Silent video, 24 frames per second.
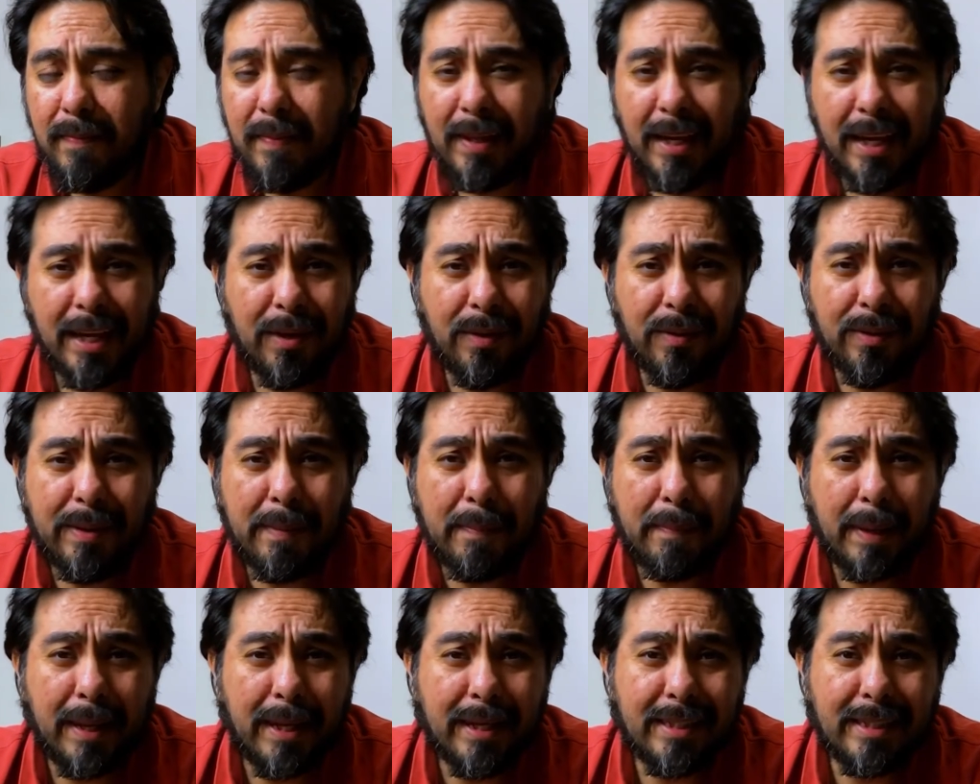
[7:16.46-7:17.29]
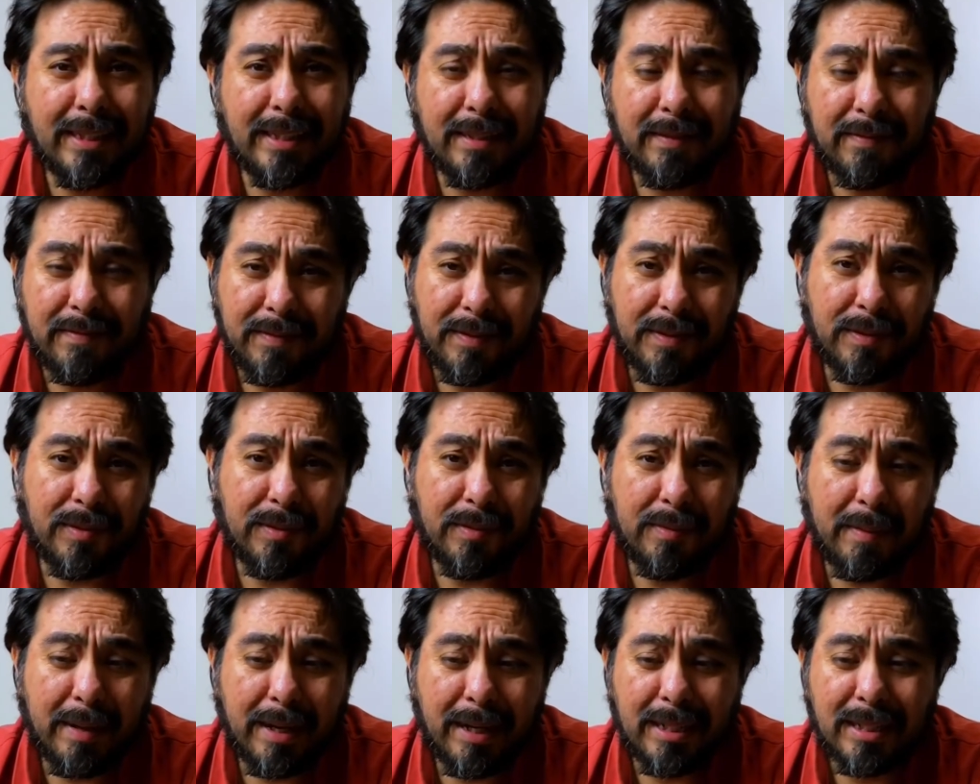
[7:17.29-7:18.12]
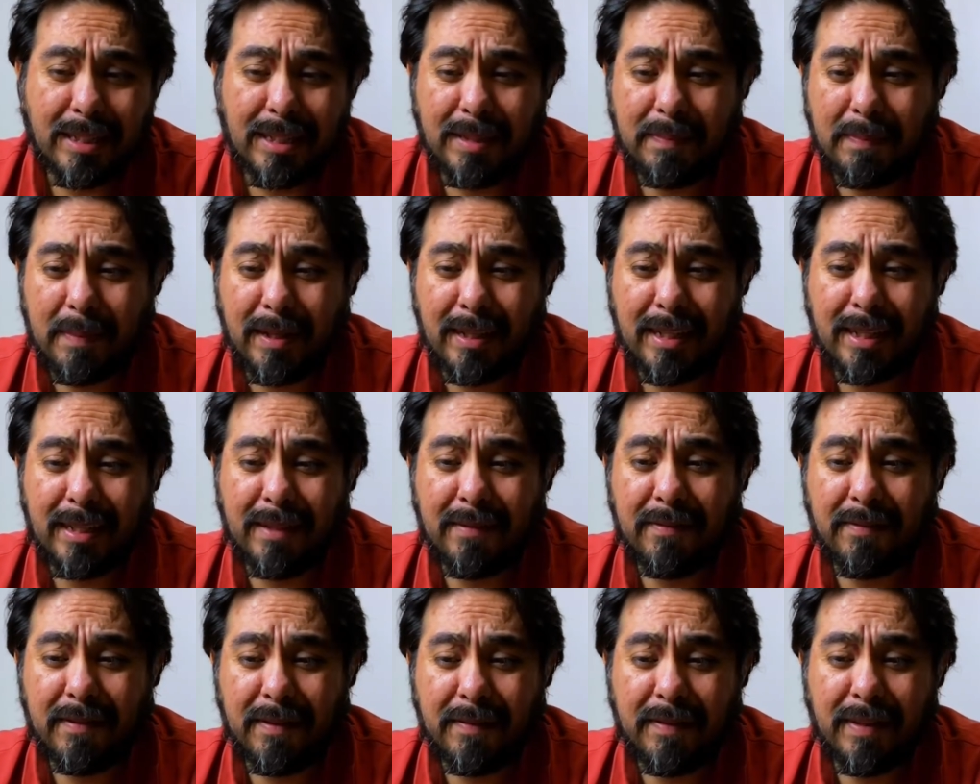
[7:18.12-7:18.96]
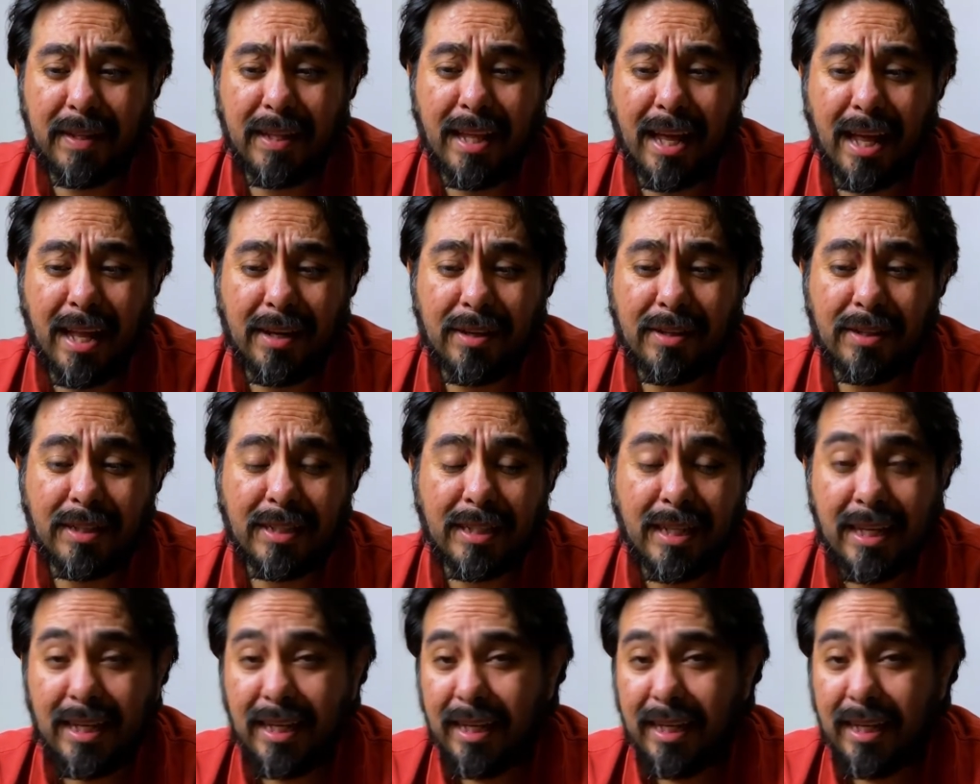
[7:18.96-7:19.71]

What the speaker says: It all depends if you don't mind spending the $50.